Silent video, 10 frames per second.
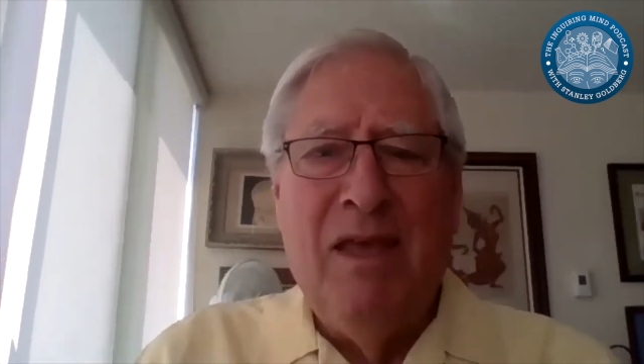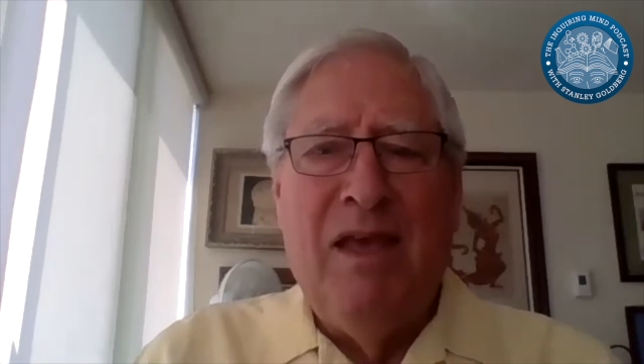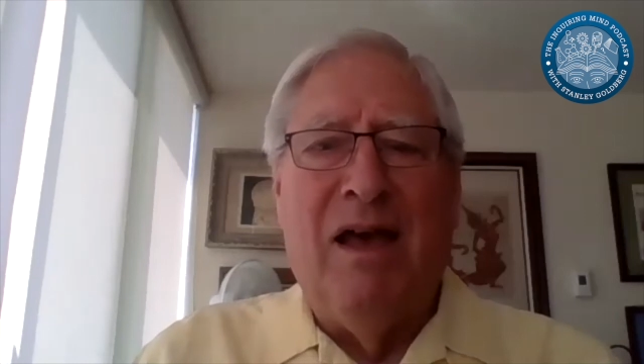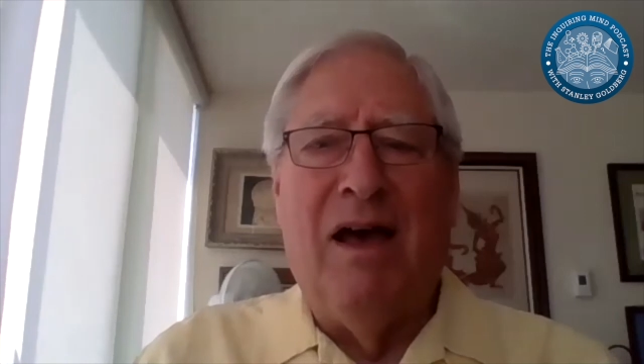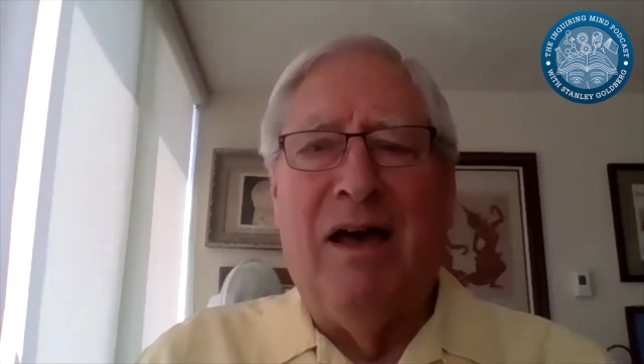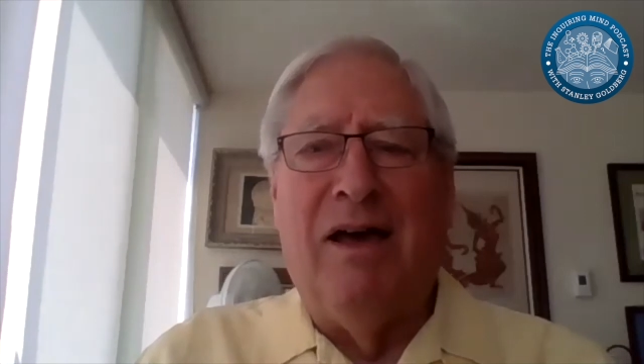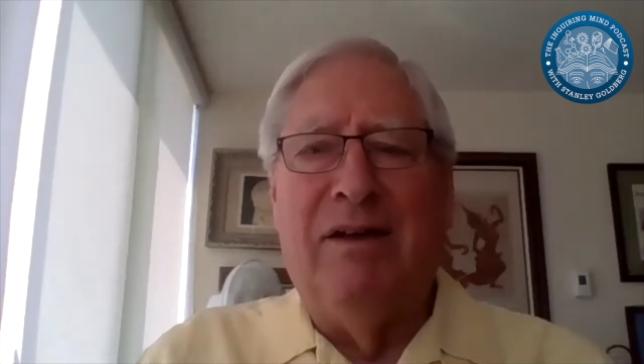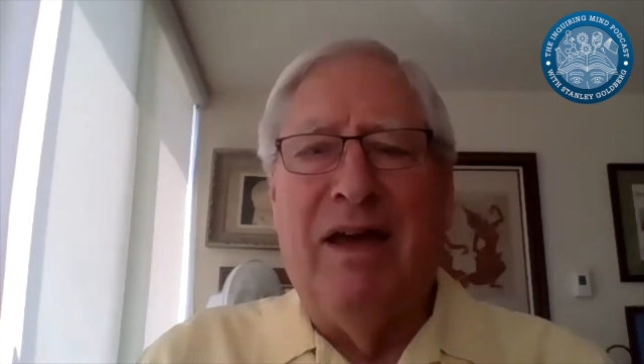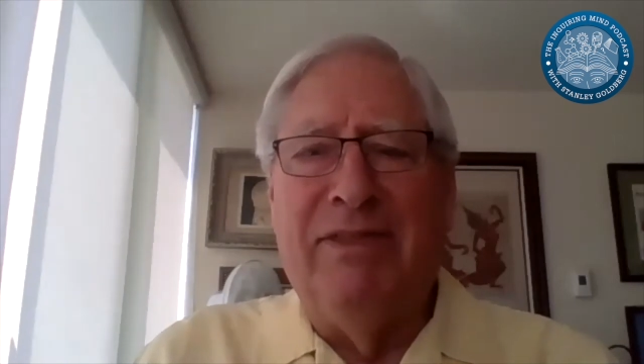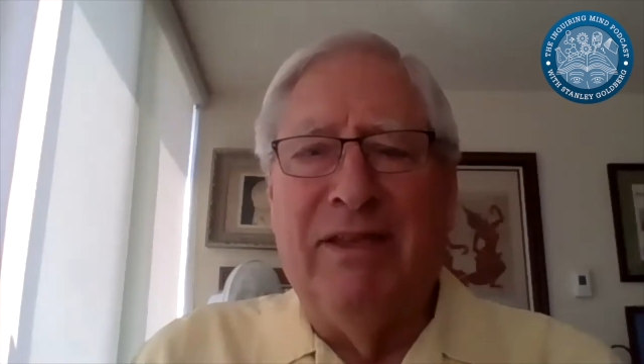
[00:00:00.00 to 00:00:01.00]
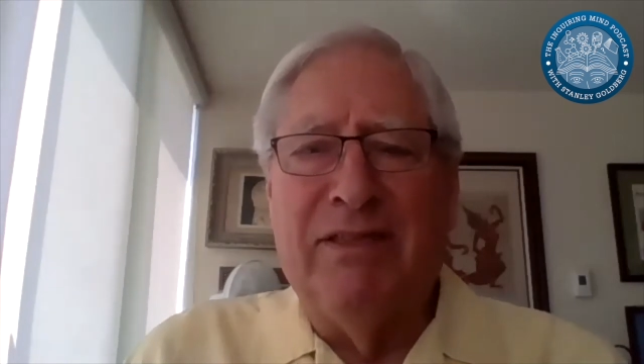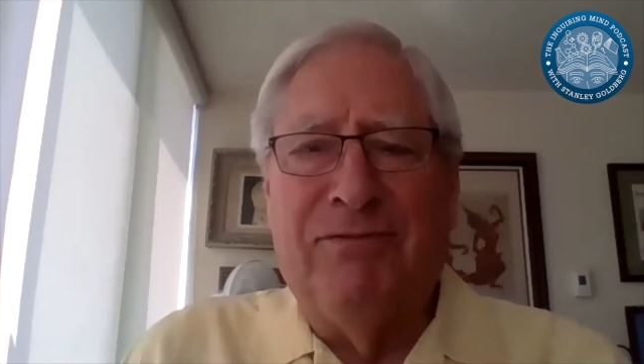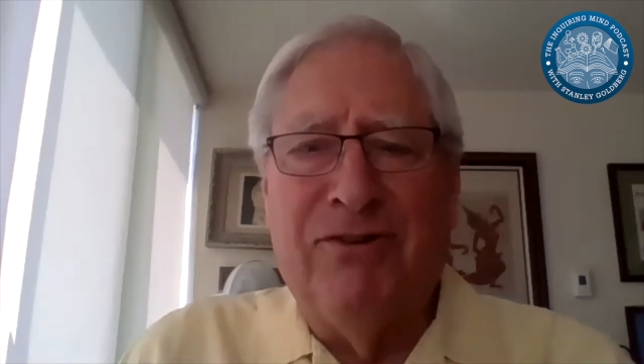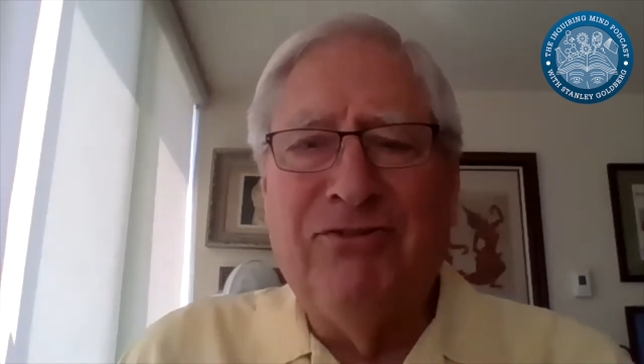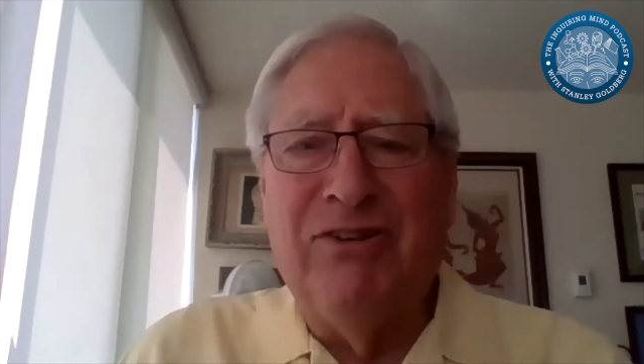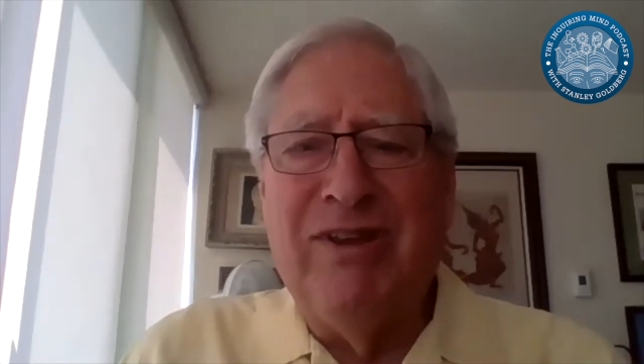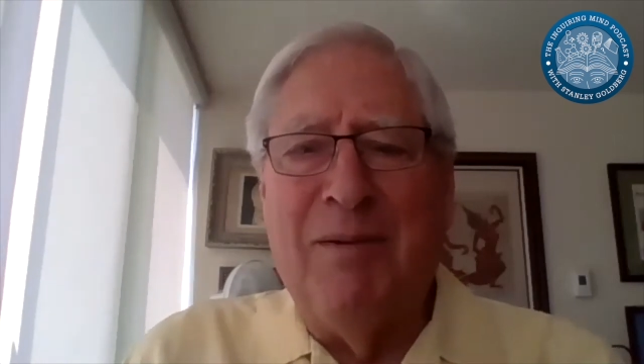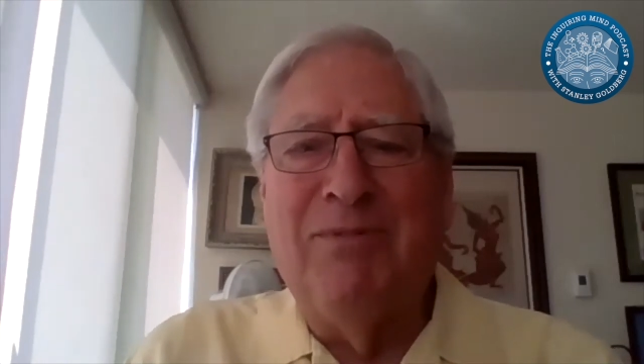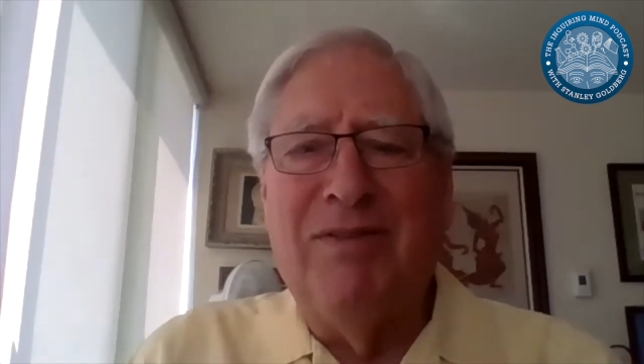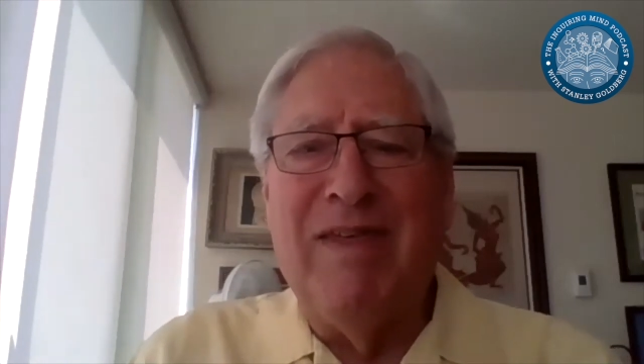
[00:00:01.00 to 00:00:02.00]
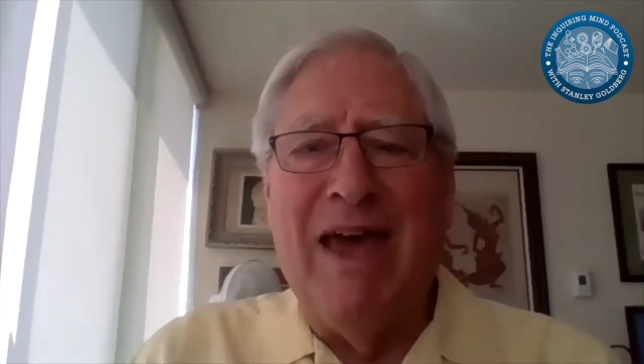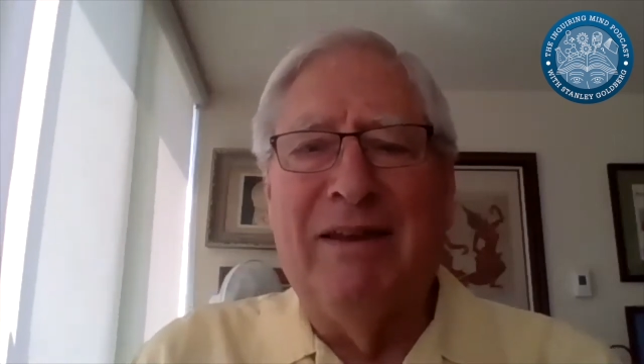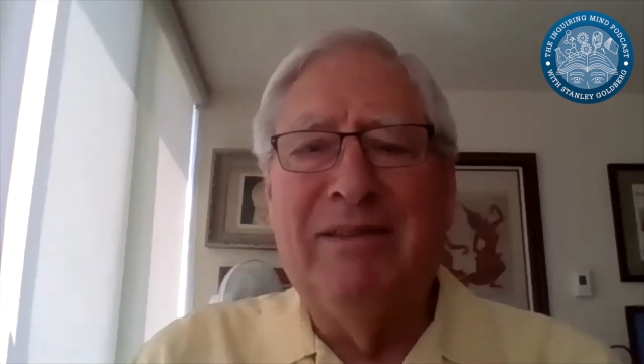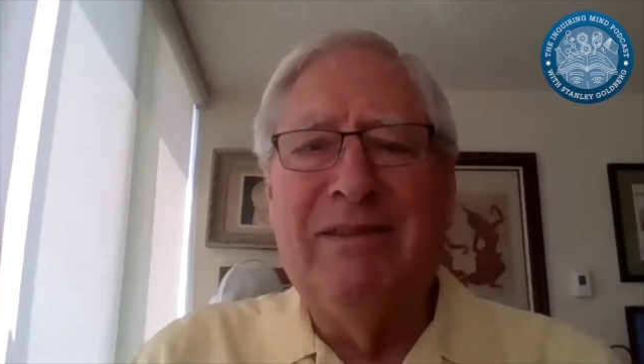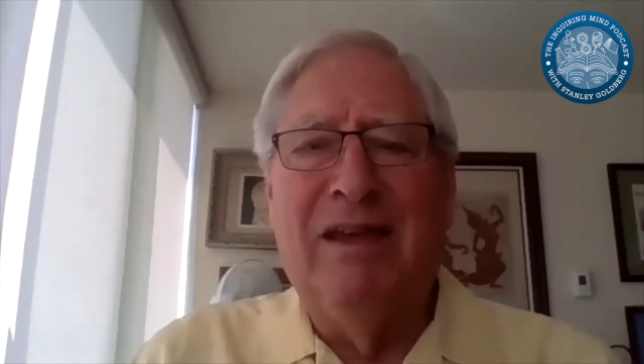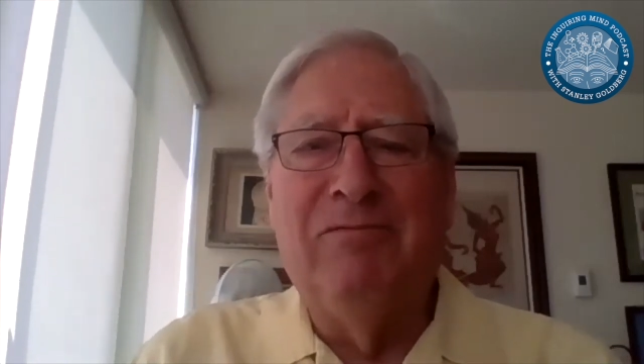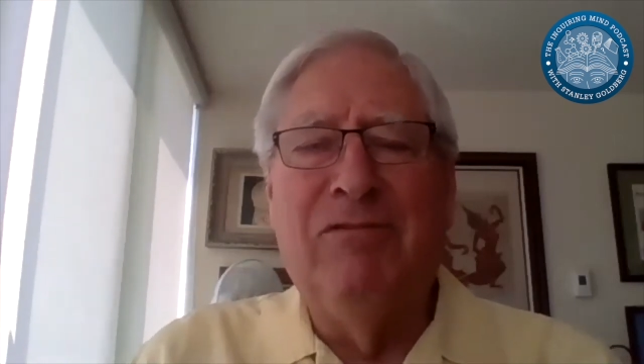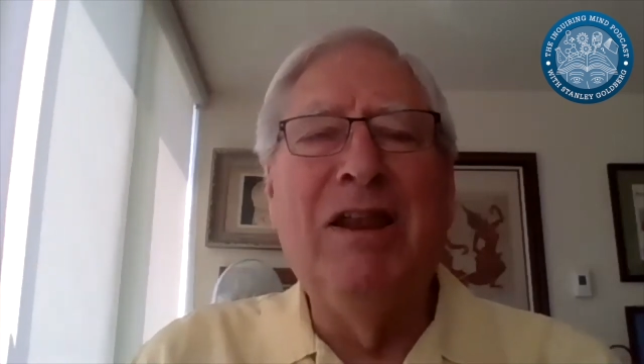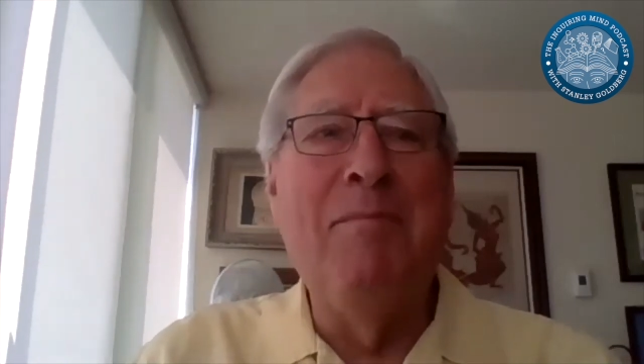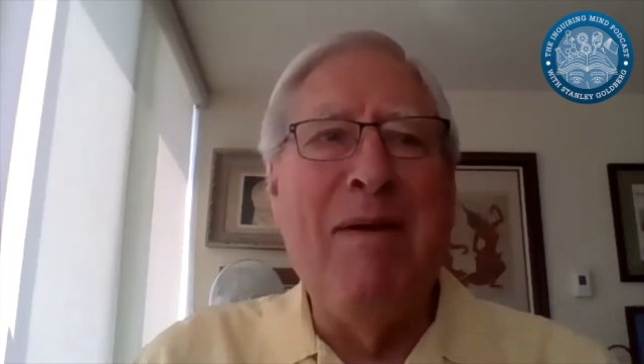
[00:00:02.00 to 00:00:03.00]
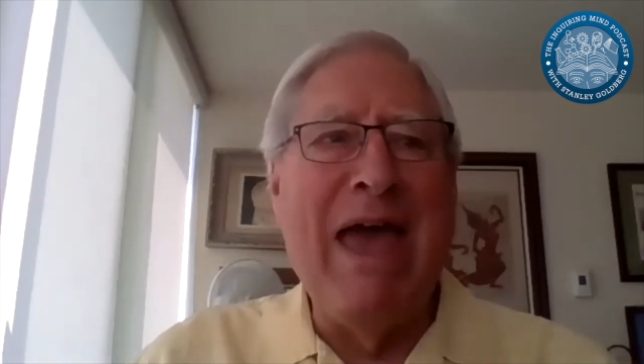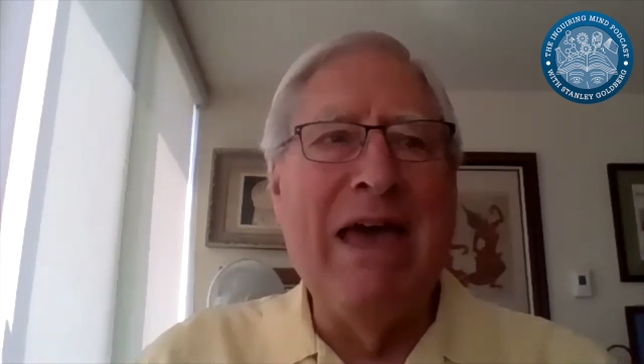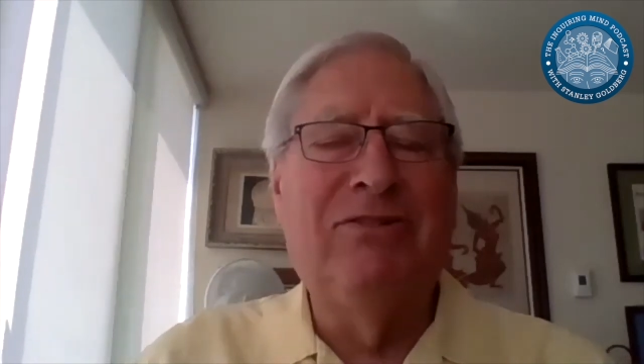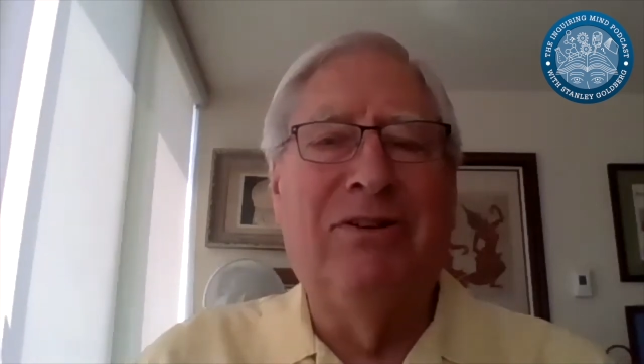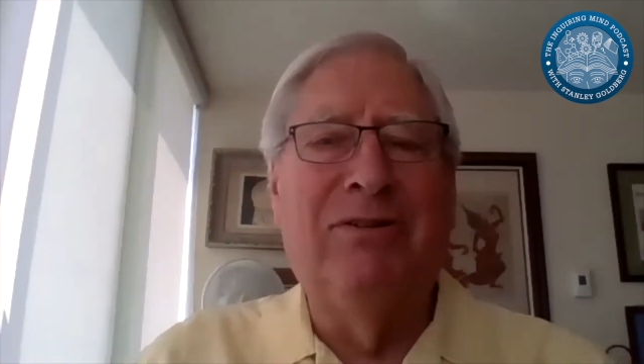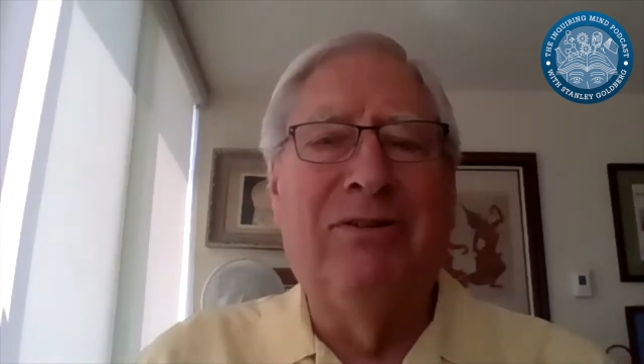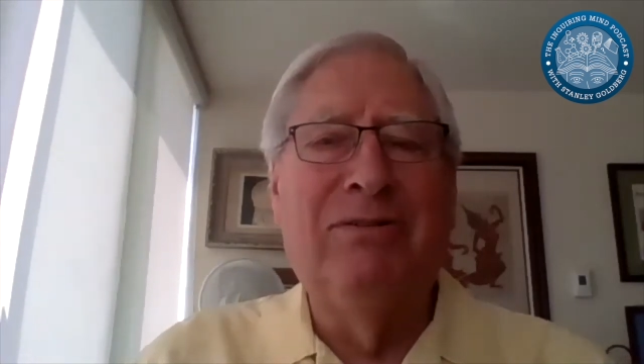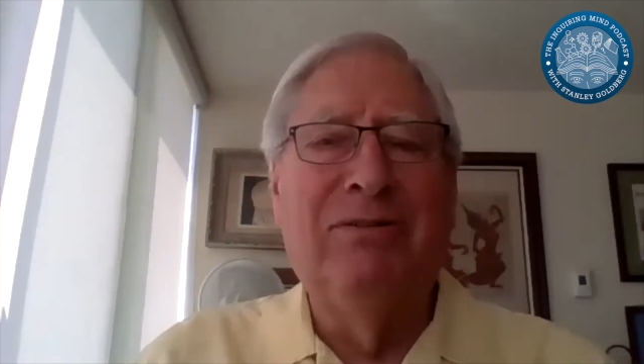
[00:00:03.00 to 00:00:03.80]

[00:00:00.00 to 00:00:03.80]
I think the first attempt at that really mastered